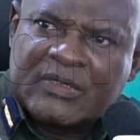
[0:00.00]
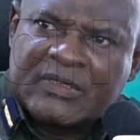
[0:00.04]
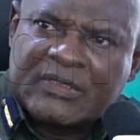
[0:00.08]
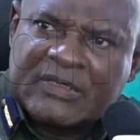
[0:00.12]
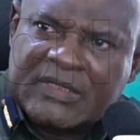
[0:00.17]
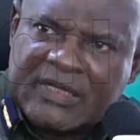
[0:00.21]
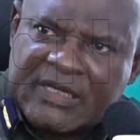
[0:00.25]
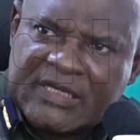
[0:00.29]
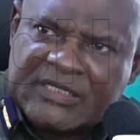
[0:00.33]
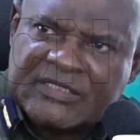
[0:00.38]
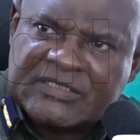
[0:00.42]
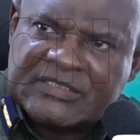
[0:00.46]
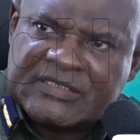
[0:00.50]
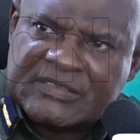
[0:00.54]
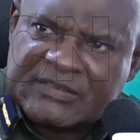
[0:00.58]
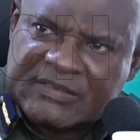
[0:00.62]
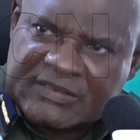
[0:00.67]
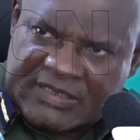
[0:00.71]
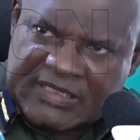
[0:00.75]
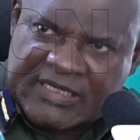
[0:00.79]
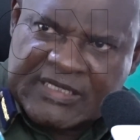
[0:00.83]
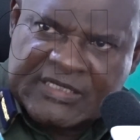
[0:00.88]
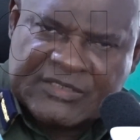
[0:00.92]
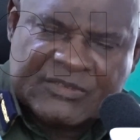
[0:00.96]
Yes,
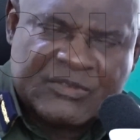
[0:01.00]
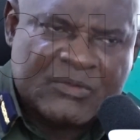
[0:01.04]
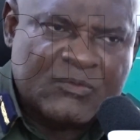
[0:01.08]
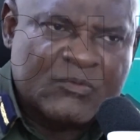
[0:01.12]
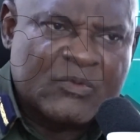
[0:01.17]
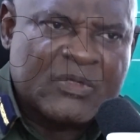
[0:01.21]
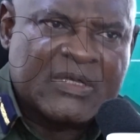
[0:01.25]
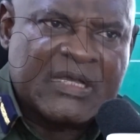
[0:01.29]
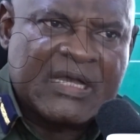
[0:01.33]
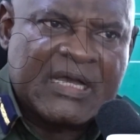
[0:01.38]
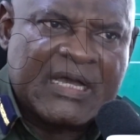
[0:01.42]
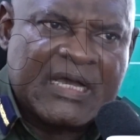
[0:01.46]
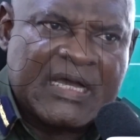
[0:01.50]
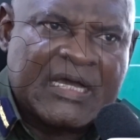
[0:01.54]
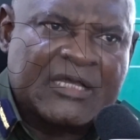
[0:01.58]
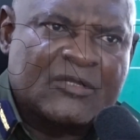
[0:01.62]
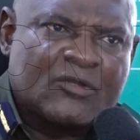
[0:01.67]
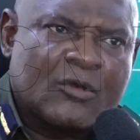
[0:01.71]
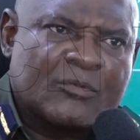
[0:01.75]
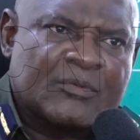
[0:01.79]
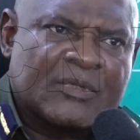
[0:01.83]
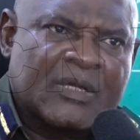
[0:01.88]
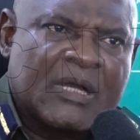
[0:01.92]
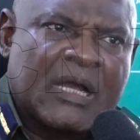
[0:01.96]
yes, we can
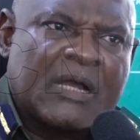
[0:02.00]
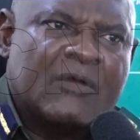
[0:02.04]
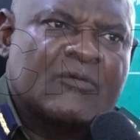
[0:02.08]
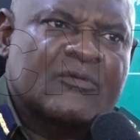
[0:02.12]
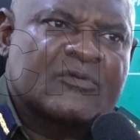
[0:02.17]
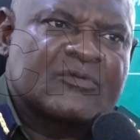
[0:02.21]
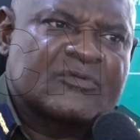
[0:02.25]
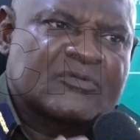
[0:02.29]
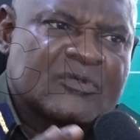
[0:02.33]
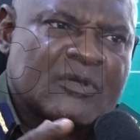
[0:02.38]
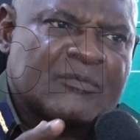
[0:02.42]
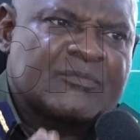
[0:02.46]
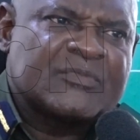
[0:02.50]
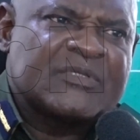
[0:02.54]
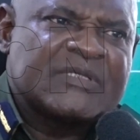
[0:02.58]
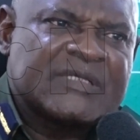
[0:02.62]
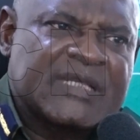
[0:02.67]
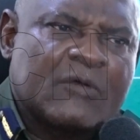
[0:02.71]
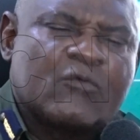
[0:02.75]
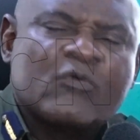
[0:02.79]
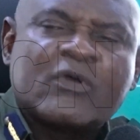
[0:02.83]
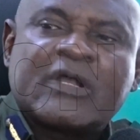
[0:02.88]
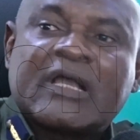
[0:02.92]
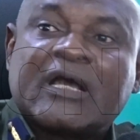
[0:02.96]
adopt and something
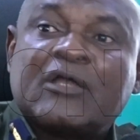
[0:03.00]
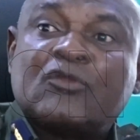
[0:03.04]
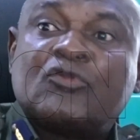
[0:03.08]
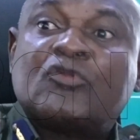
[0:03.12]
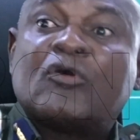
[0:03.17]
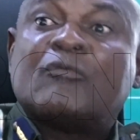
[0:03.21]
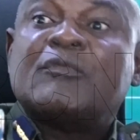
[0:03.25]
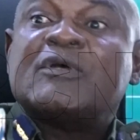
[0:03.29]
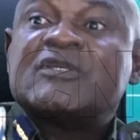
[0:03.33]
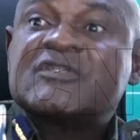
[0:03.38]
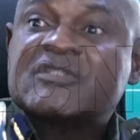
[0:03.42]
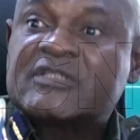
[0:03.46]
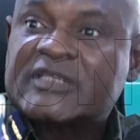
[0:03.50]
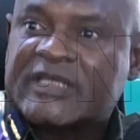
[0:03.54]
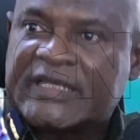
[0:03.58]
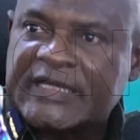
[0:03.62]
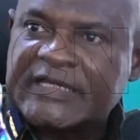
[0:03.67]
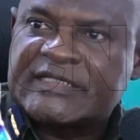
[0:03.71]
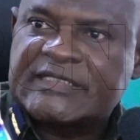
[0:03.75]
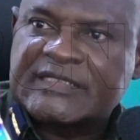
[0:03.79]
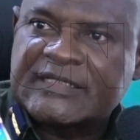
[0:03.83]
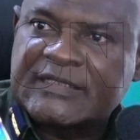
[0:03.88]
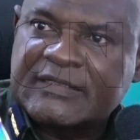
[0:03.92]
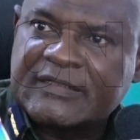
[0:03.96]
that we can
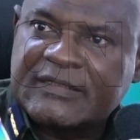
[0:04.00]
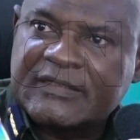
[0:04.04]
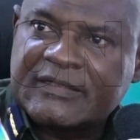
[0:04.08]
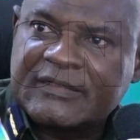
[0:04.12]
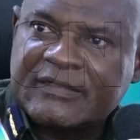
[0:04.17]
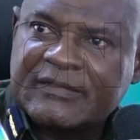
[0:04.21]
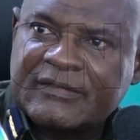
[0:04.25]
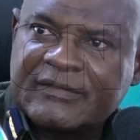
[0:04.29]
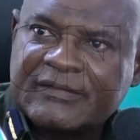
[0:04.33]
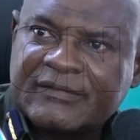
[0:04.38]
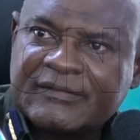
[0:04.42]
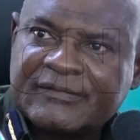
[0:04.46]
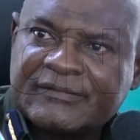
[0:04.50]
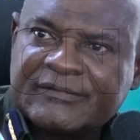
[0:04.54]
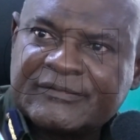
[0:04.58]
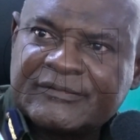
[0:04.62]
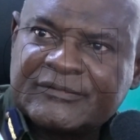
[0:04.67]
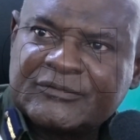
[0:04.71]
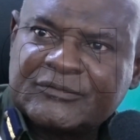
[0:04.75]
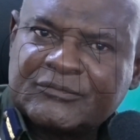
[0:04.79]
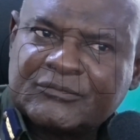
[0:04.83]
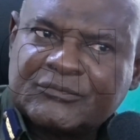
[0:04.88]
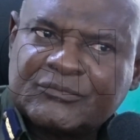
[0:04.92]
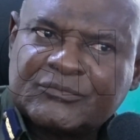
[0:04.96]
domesticate
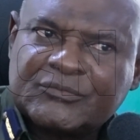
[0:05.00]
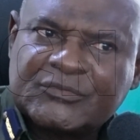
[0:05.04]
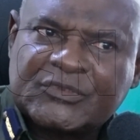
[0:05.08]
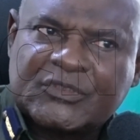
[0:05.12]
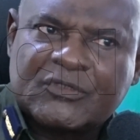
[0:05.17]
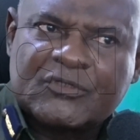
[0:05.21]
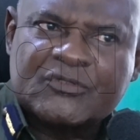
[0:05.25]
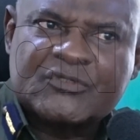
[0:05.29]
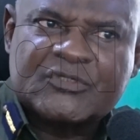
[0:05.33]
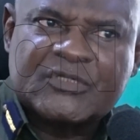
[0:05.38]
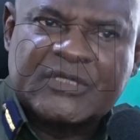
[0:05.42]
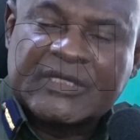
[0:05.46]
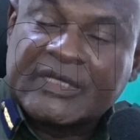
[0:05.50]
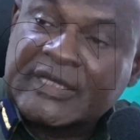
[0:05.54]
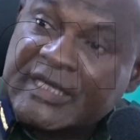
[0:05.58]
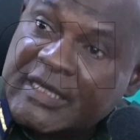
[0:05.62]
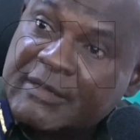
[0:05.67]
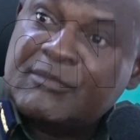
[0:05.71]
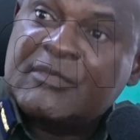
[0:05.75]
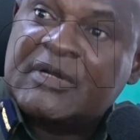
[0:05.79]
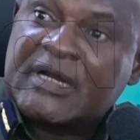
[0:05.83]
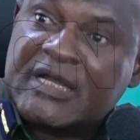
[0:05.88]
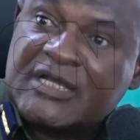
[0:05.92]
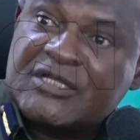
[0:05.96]
because
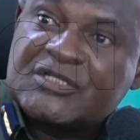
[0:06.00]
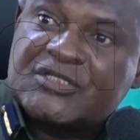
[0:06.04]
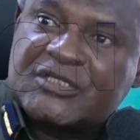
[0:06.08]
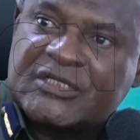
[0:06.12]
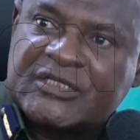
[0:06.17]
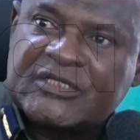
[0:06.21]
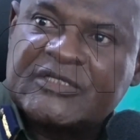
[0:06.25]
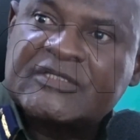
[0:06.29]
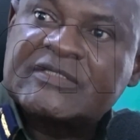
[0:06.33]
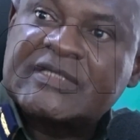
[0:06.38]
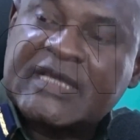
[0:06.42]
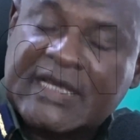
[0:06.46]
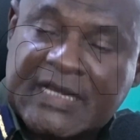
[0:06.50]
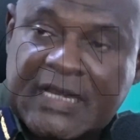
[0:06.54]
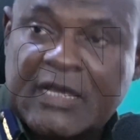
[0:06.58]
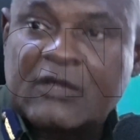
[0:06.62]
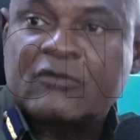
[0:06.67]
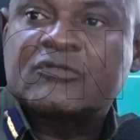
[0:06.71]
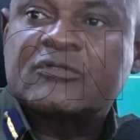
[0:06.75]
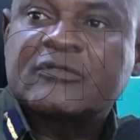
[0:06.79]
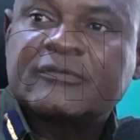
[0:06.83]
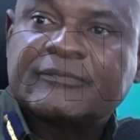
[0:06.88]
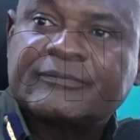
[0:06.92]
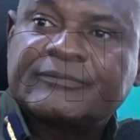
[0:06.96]
game ranching is
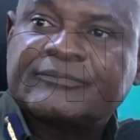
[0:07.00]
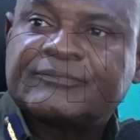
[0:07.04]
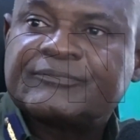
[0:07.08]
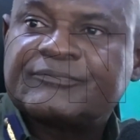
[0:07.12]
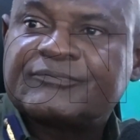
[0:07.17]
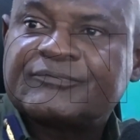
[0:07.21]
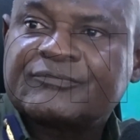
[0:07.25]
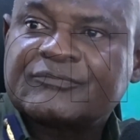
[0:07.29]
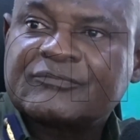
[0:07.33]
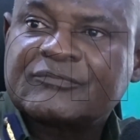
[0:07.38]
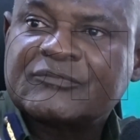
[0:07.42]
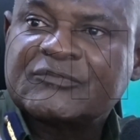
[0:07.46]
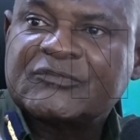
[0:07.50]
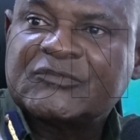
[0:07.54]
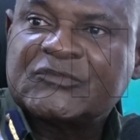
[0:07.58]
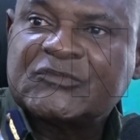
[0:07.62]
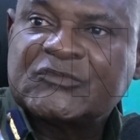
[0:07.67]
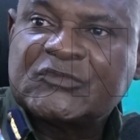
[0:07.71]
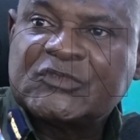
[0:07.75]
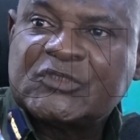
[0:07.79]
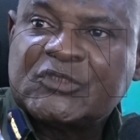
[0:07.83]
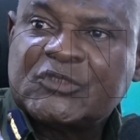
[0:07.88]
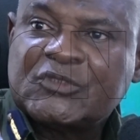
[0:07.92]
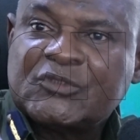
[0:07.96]
allowed.
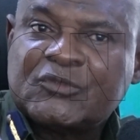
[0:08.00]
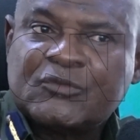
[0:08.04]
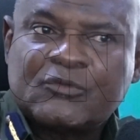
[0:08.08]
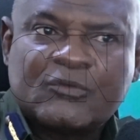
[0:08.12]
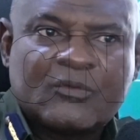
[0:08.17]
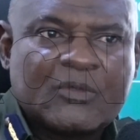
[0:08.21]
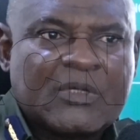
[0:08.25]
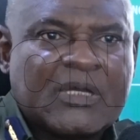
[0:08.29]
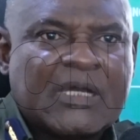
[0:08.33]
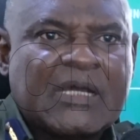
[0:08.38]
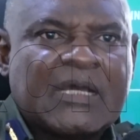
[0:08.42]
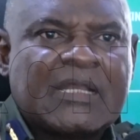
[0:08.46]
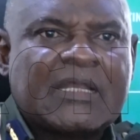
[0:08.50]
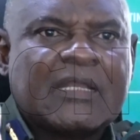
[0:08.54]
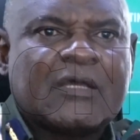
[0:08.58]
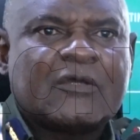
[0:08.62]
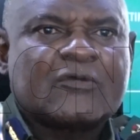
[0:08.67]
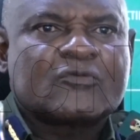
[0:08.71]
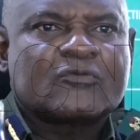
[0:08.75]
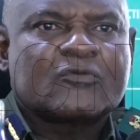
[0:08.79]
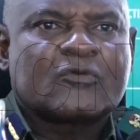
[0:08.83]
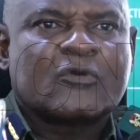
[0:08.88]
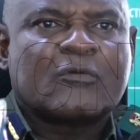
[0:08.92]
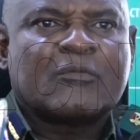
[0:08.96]
You are
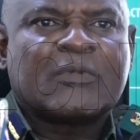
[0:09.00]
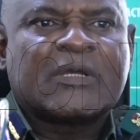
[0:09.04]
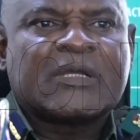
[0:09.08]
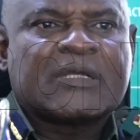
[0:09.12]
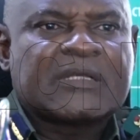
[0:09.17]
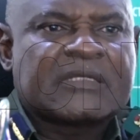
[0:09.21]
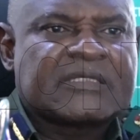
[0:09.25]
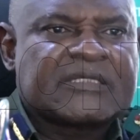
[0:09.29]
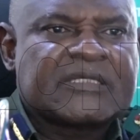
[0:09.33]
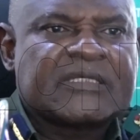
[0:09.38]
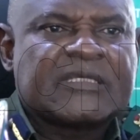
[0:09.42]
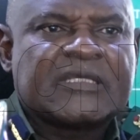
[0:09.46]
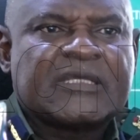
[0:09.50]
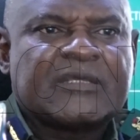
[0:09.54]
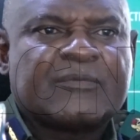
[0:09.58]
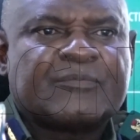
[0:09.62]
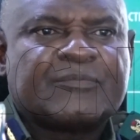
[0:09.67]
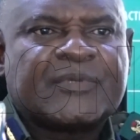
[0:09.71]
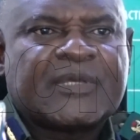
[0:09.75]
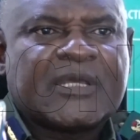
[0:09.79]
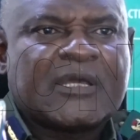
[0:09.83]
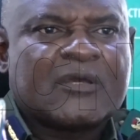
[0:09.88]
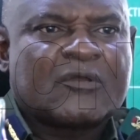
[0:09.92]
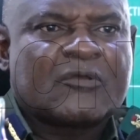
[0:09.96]
allowed to come and take a
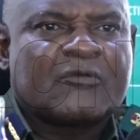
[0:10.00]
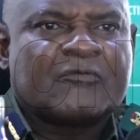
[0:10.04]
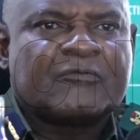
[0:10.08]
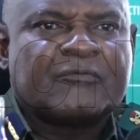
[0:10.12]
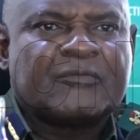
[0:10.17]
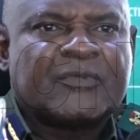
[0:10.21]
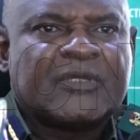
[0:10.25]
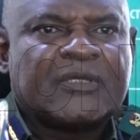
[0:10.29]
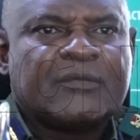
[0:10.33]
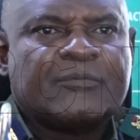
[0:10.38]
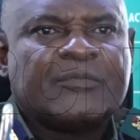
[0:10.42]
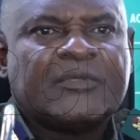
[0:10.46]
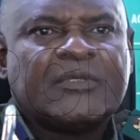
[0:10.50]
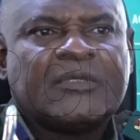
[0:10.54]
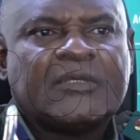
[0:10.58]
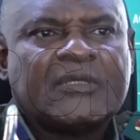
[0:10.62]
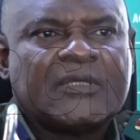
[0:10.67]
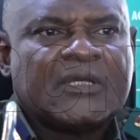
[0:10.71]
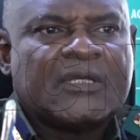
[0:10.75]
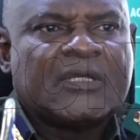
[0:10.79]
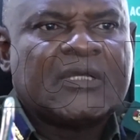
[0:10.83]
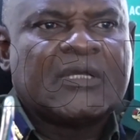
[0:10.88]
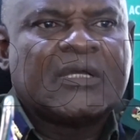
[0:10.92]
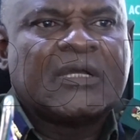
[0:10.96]
pair of maybe
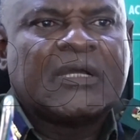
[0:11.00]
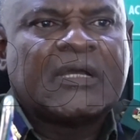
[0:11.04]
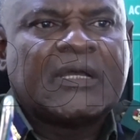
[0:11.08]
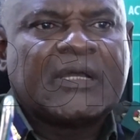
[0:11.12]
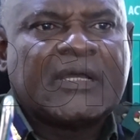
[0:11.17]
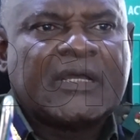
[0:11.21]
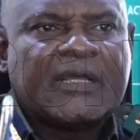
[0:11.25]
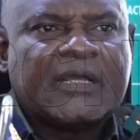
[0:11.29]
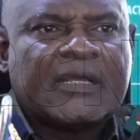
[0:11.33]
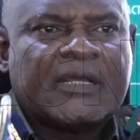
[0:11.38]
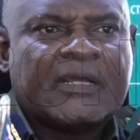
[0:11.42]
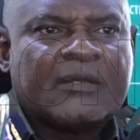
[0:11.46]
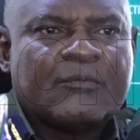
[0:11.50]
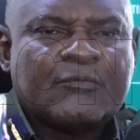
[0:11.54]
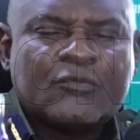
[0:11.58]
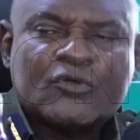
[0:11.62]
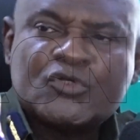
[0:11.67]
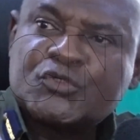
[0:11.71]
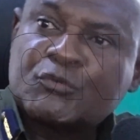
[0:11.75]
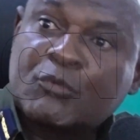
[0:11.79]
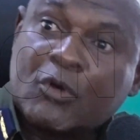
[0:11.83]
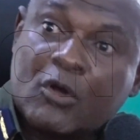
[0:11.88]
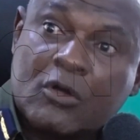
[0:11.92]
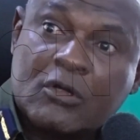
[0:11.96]
uh, eh,
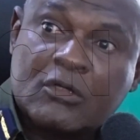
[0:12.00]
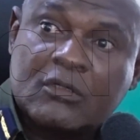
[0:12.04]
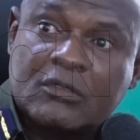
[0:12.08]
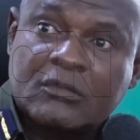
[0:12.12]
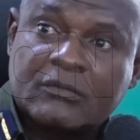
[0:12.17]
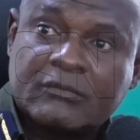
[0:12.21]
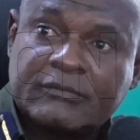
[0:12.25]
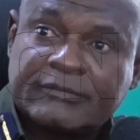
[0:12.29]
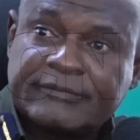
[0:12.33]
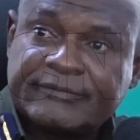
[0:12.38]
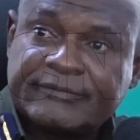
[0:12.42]
bushbuck,